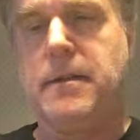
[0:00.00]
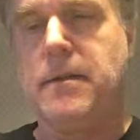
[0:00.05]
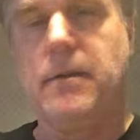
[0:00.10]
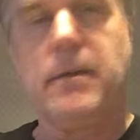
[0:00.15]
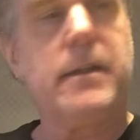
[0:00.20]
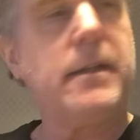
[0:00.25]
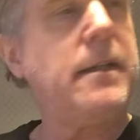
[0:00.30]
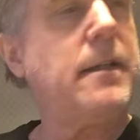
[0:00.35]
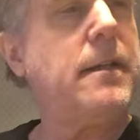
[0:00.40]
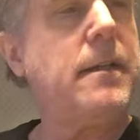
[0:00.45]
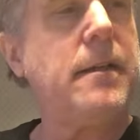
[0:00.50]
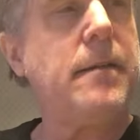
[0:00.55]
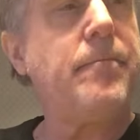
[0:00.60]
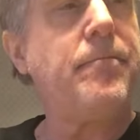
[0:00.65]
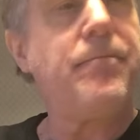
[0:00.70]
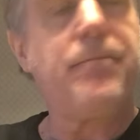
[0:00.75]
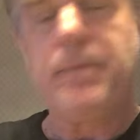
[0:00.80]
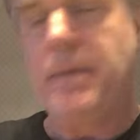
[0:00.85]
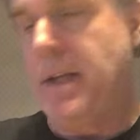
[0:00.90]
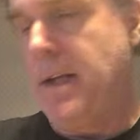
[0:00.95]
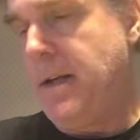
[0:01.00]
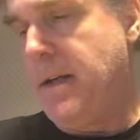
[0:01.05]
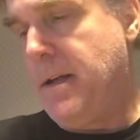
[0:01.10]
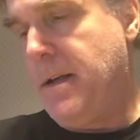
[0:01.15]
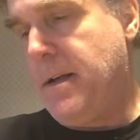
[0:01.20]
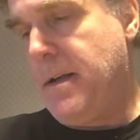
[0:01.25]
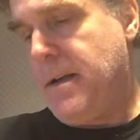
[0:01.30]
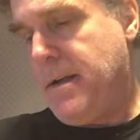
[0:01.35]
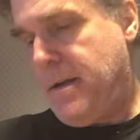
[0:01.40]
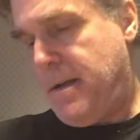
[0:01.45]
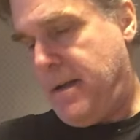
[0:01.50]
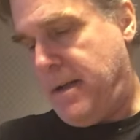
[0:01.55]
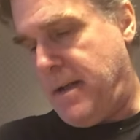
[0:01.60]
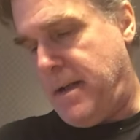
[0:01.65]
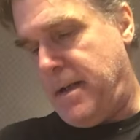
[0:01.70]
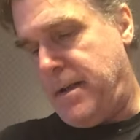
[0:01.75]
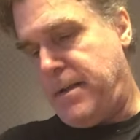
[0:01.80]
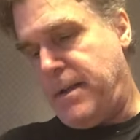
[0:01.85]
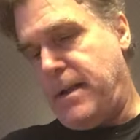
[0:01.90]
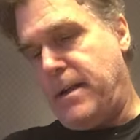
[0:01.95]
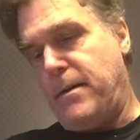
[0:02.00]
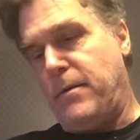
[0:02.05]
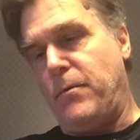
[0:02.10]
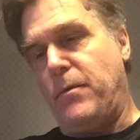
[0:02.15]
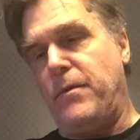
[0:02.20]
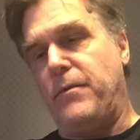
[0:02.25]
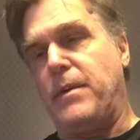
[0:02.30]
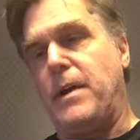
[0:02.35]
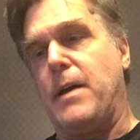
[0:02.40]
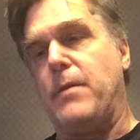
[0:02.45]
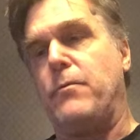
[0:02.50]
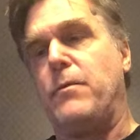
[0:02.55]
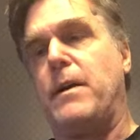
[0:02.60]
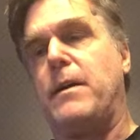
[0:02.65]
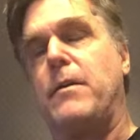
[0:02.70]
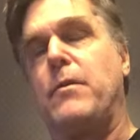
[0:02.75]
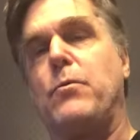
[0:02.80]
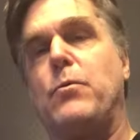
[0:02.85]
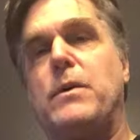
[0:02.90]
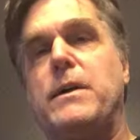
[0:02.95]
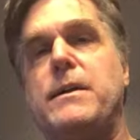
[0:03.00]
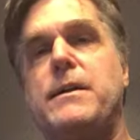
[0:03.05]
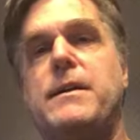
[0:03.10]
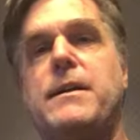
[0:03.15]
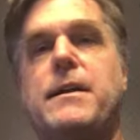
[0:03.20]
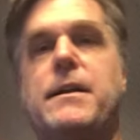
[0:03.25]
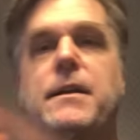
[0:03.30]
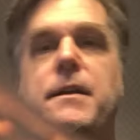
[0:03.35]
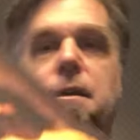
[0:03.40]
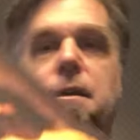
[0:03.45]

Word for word: okay. And then we've got record one